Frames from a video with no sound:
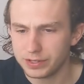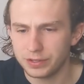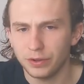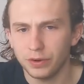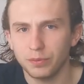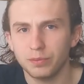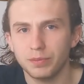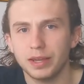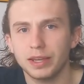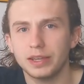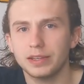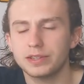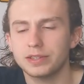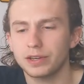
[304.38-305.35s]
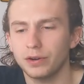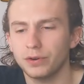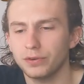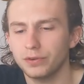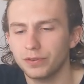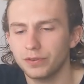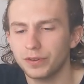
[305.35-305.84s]
it's not meat,
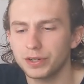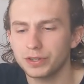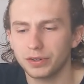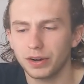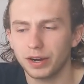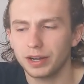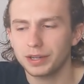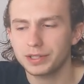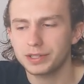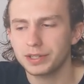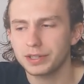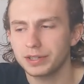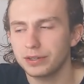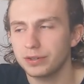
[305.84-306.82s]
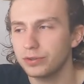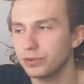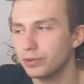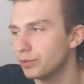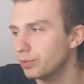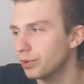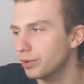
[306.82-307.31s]
salt, fish or eggs, or